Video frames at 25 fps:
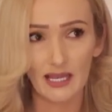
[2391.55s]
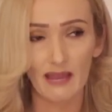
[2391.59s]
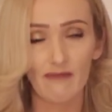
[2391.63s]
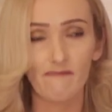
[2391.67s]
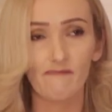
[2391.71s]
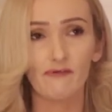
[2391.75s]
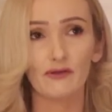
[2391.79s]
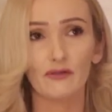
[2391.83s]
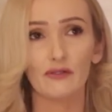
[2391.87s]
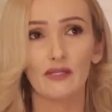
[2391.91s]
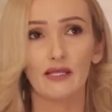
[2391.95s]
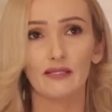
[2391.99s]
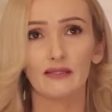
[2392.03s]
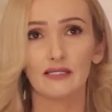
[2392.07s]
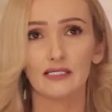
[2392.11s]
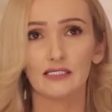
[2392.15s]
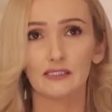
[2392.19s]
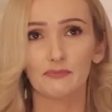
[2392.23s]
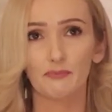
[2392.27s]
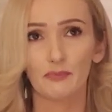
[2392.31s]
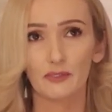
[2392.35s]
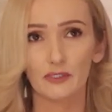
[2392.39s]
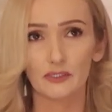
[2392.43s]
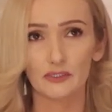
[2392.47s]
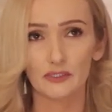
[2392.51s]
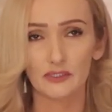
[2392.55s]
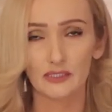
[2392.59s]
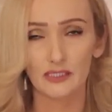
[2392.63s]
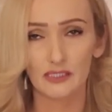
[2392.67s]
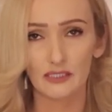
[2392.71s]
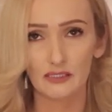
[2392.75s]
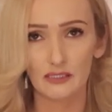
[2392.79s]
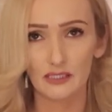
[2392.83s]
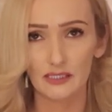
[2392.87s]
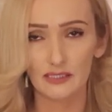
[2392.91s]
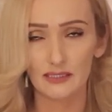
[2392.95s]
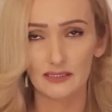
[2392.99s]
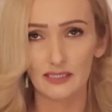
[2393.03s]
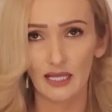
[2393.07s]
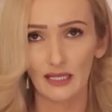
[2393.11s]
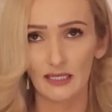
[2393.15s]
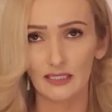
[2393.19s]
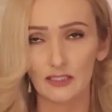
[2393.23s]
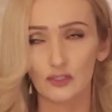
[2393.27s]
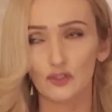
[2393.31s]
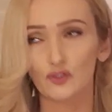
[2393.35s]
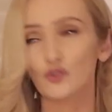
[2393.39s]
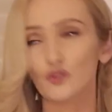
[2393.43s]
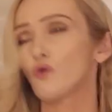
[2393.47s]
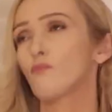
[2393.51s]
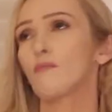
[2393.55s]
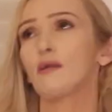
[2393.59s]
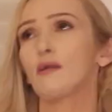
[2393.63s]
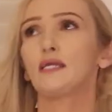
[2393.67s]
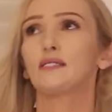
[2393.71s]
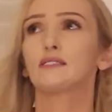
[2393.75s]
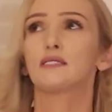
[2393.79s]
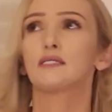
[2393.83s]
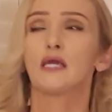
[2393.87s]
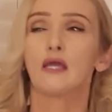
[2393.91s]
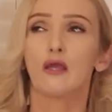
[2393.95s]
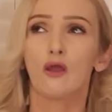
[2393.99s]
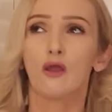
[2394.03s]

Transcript: I feel that this person, the second soulmate,